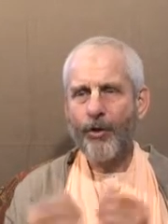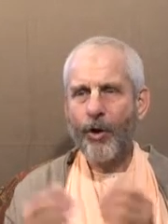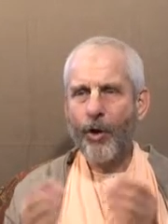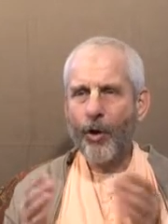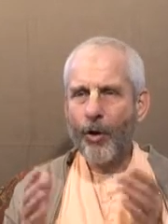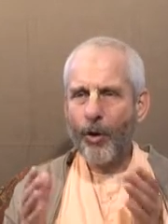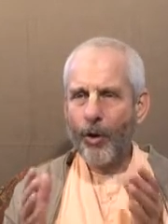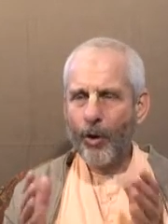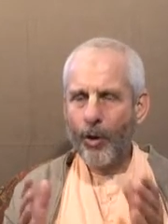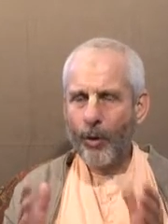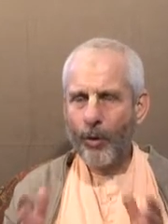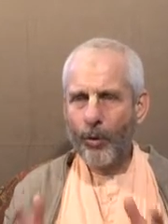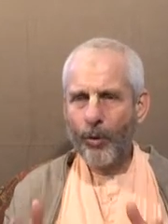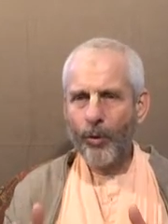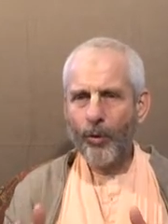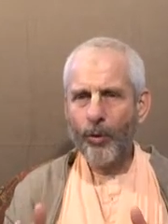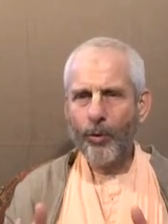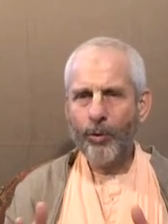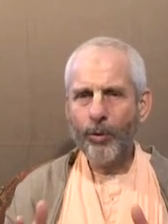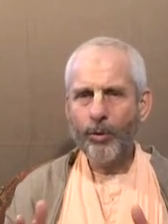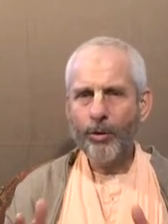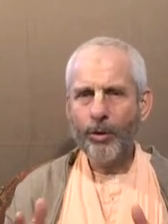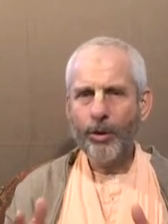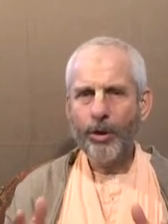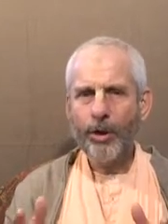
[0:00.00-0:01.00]
The
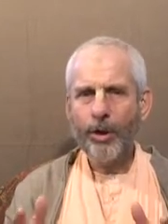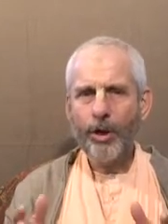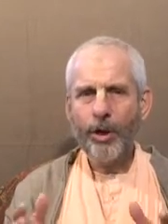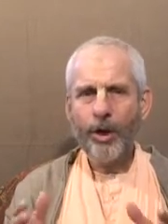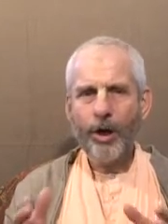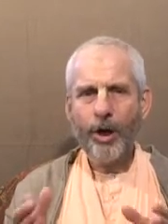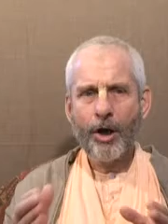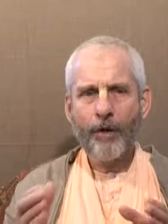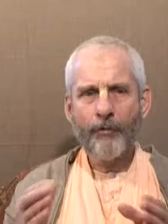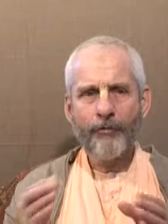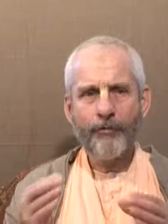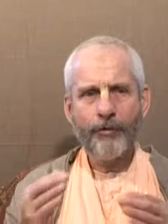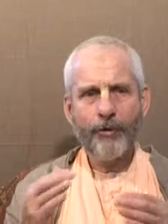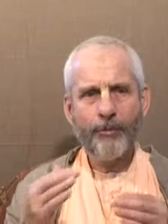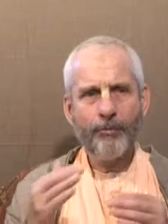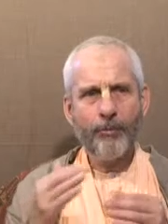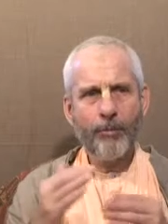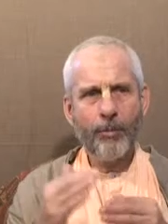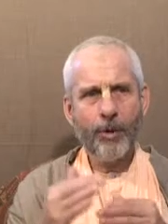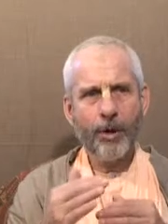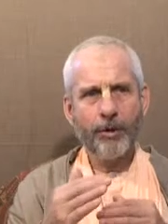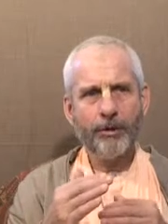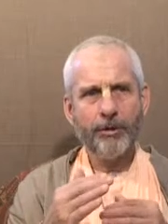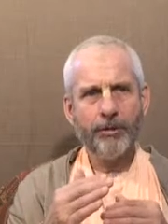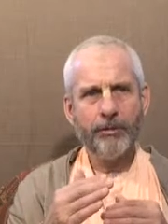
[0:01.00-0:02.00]
whole of the
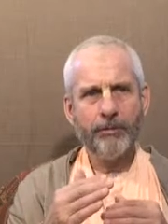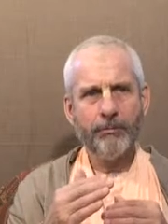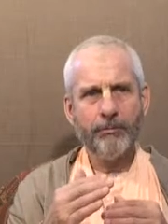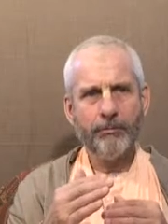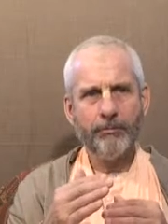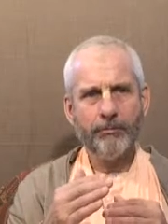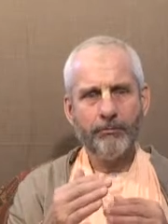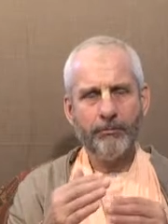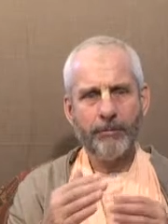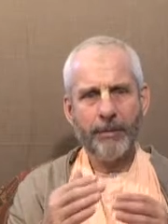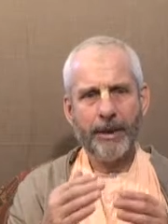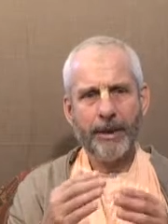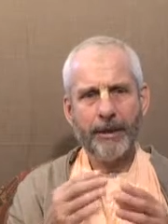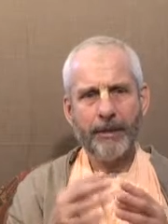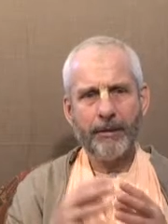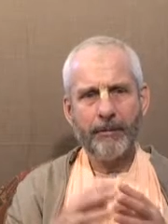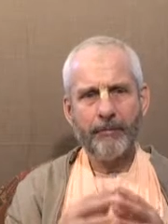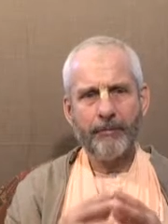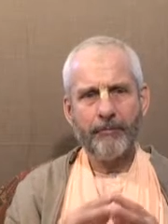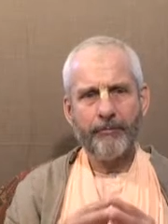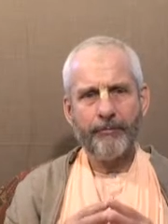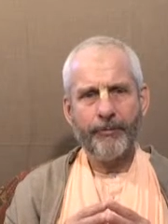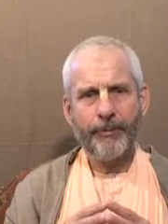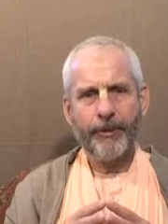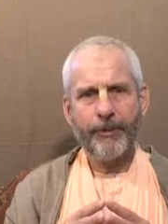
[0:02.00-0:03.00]
modern,
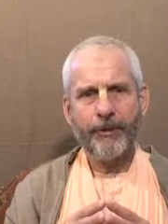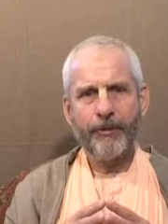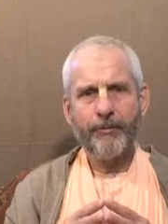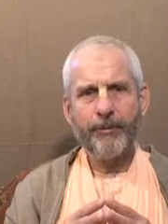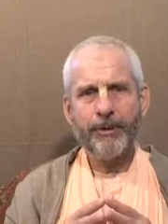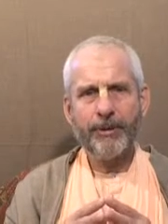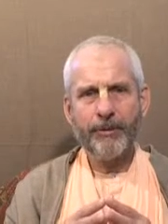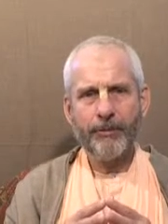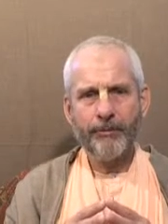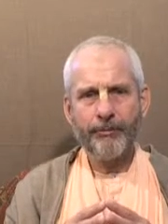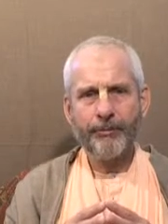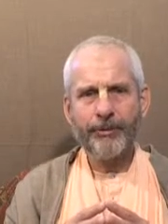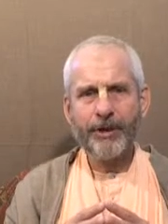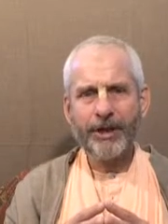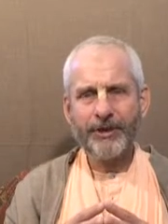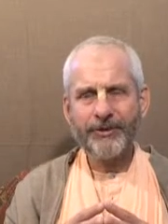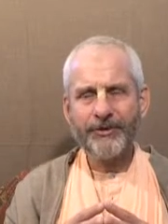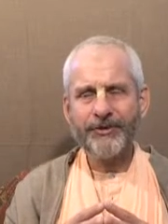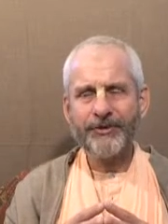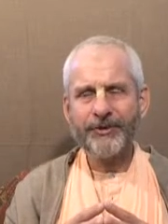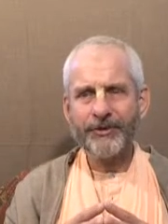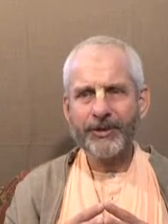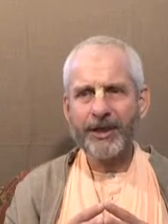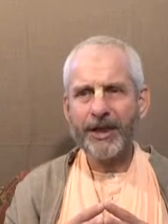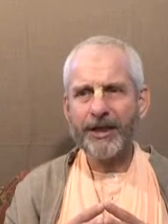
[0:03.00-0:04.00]
the
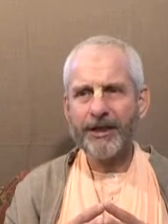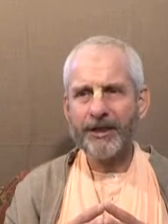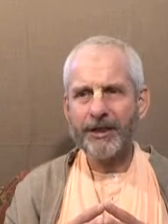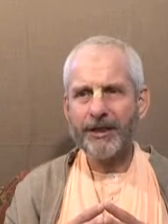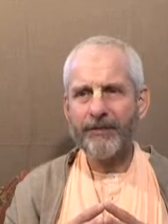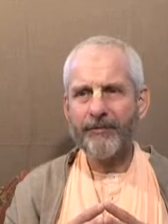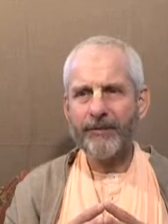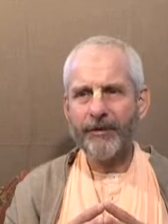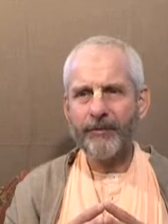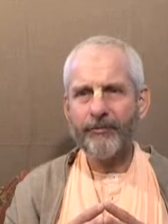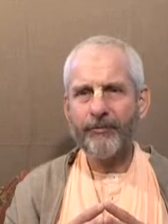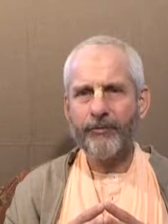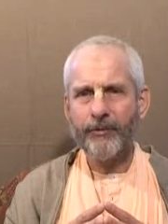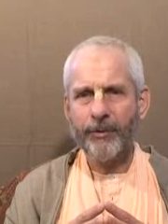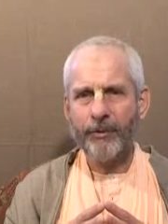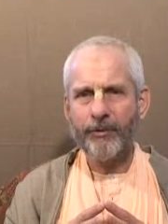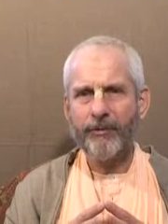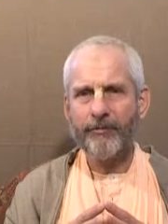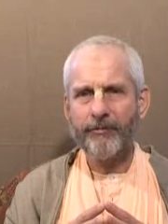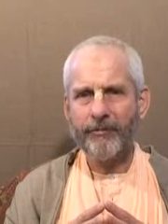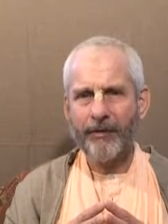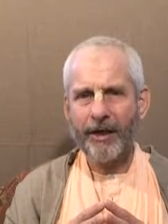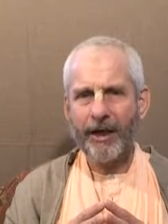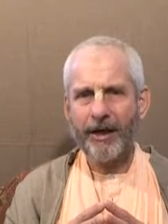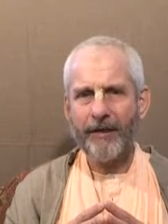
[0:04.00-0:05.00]
present scientific
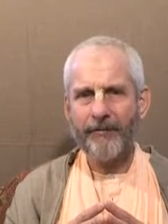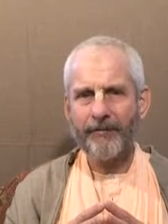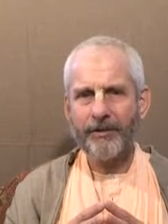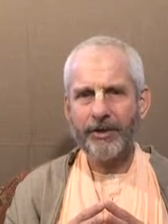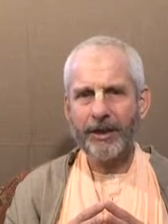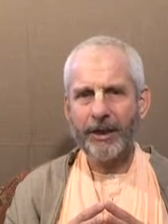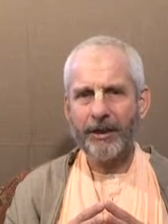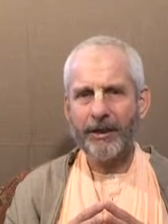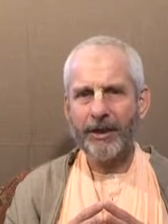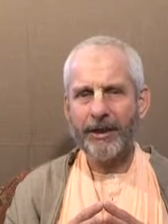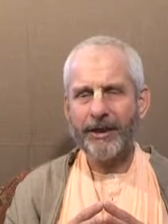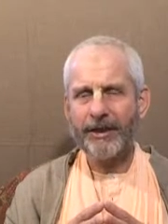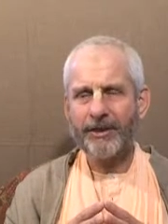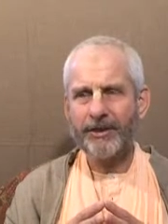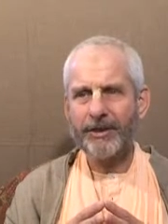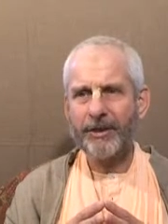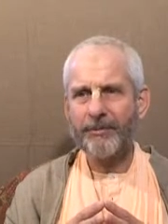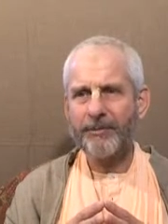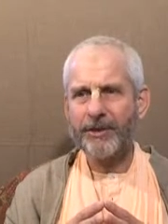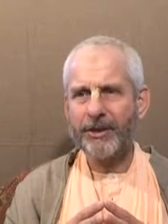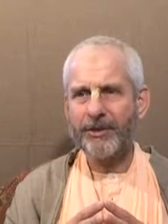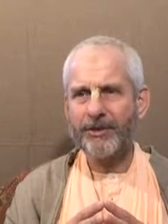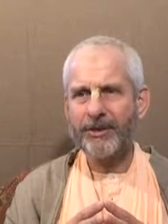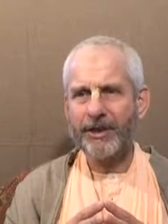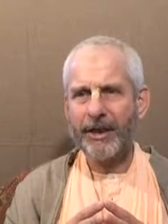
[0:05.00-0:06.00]
view of life, generally
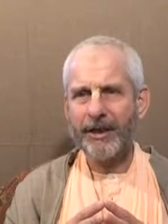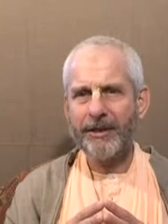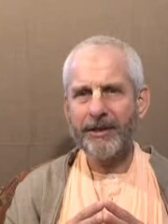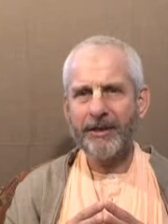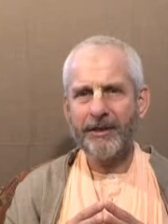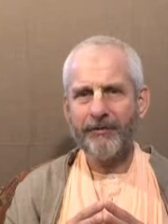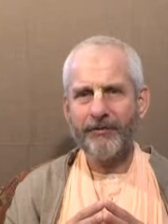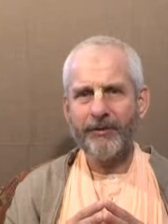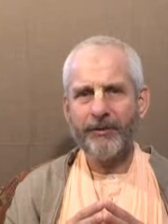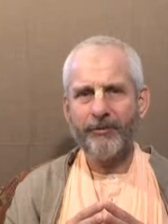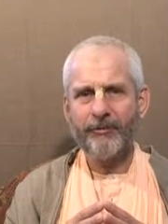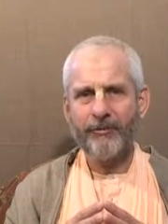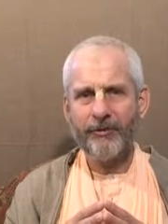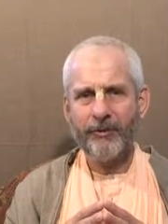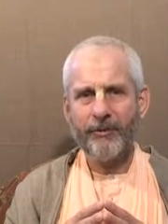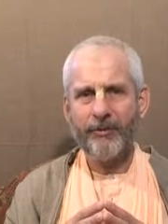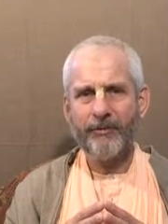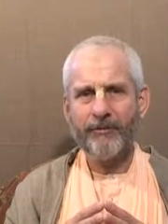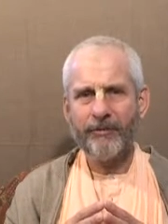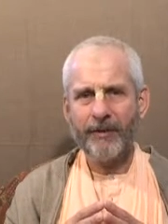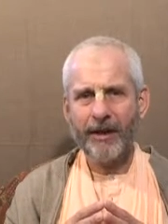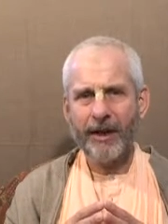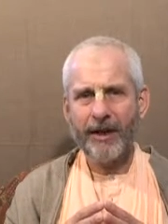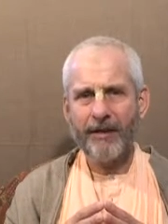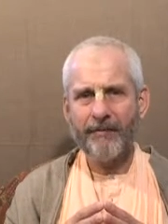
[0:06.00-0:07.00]
accepted scientific view
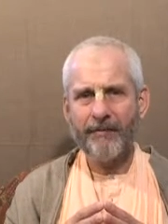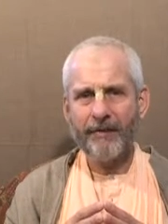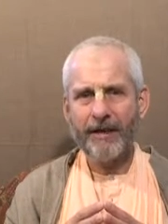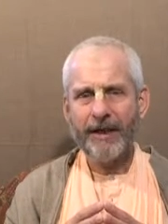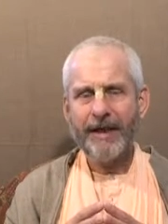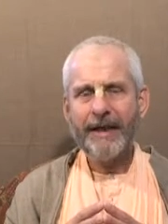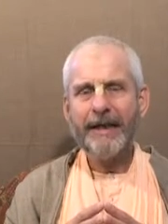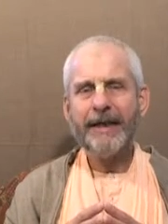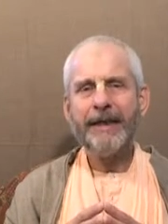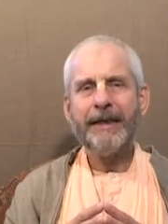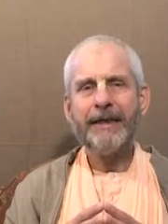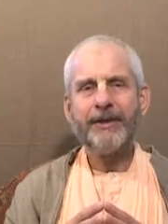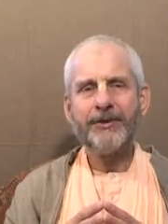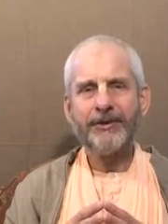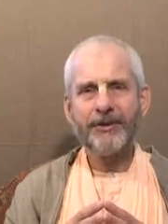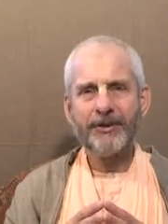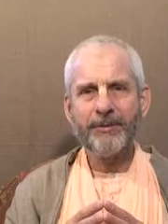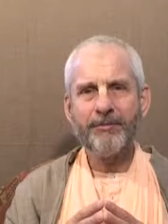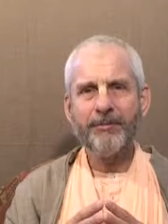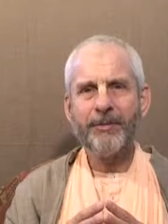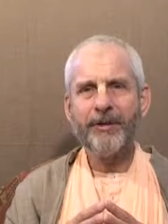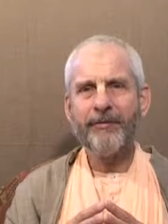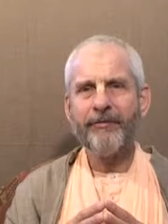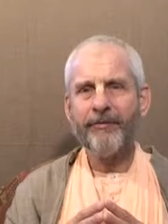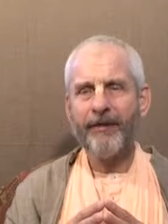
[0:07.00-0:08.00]
of life, is
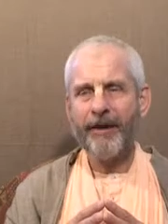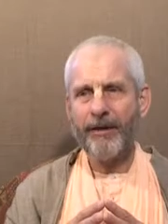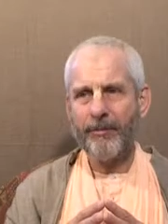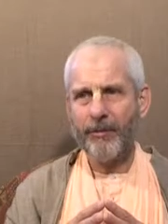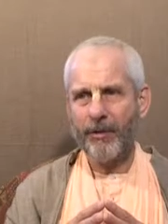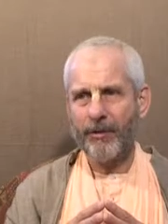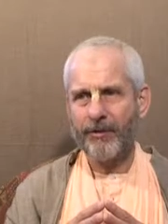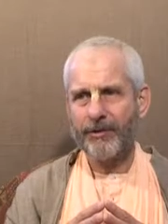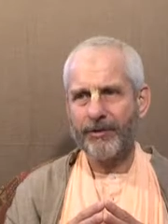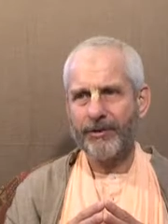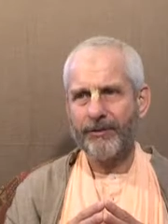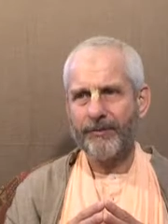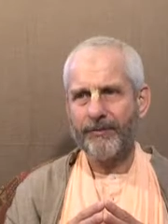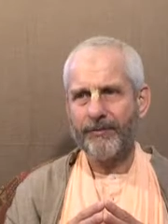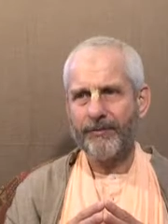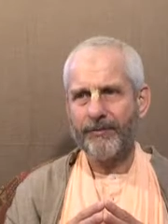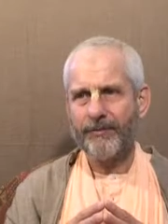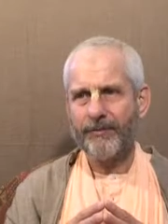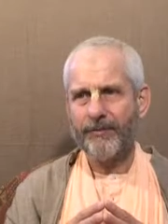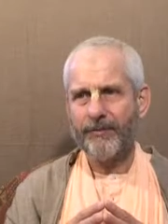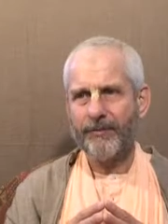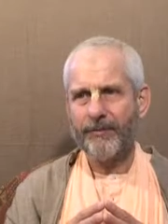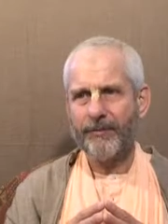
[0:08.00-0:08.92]
simply fables.